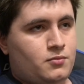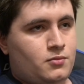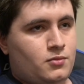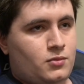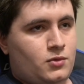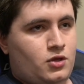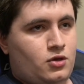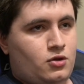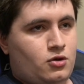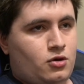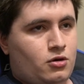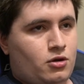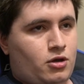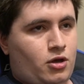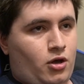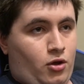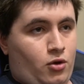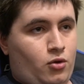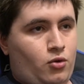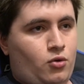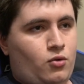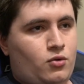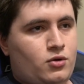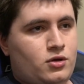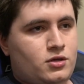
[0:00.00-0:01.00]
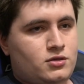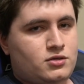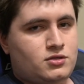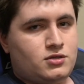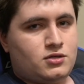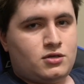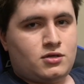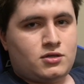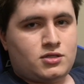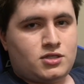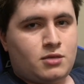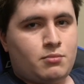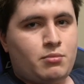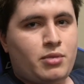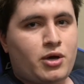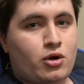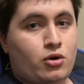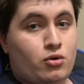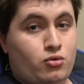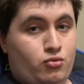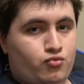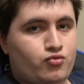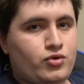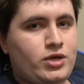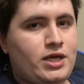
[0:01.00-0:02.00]
your code to
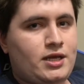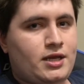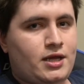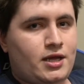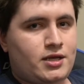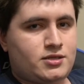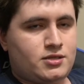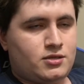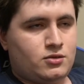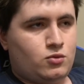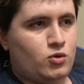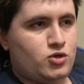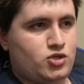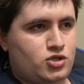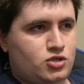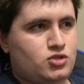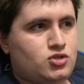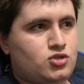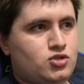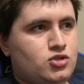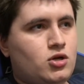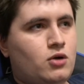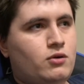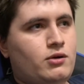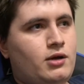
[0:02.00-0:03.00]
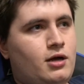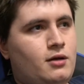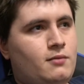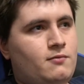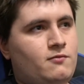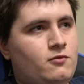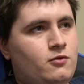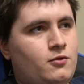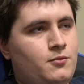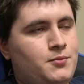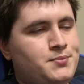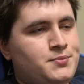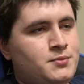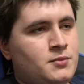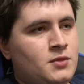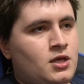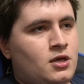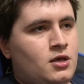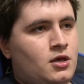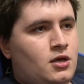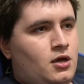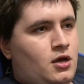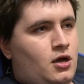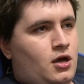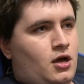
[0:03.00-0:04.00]
better read it, which is so helpful.
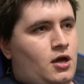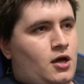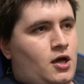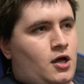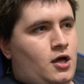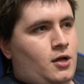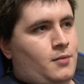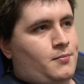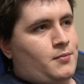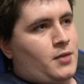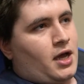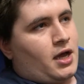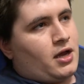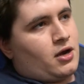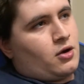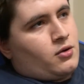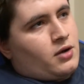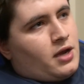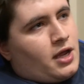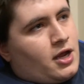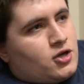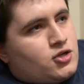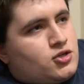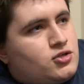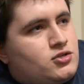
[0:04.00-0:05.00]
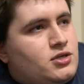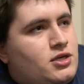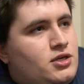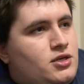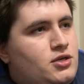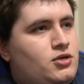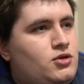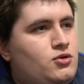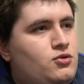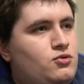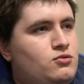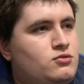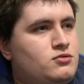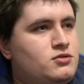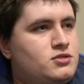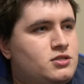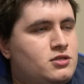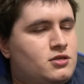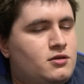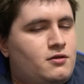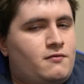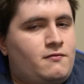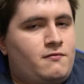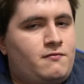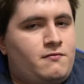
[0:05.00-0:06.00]
I don't actually
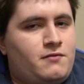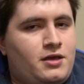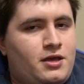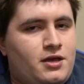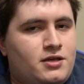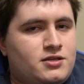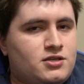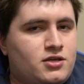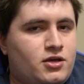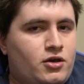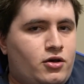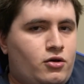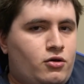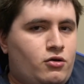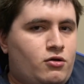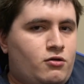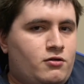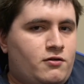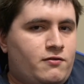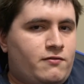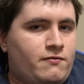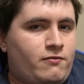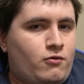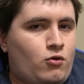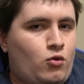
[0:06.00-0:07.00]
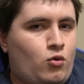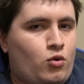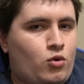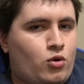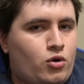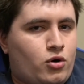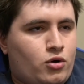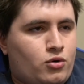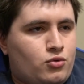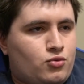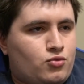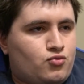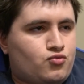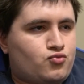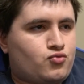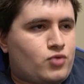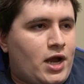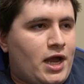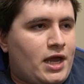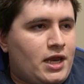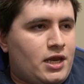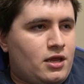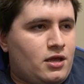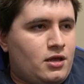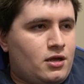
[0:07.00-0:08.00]
use VS Code for
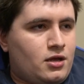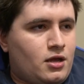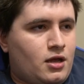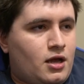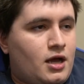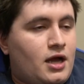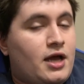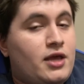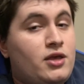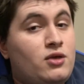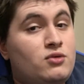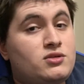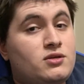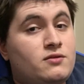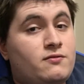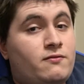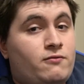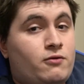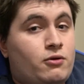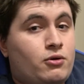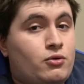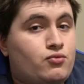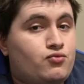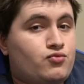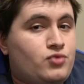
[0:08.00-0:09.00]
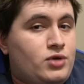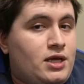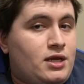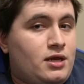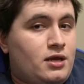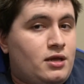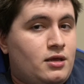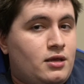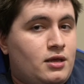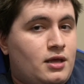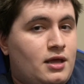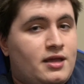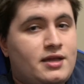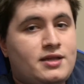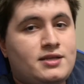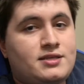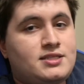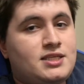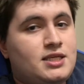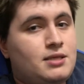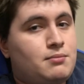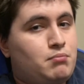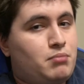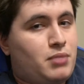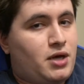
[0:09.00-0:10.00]
writing. I use it for reading and
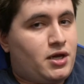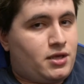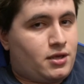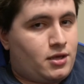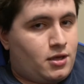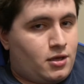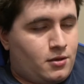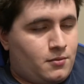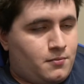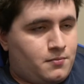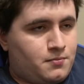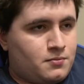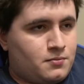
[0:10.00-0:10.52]
debugging.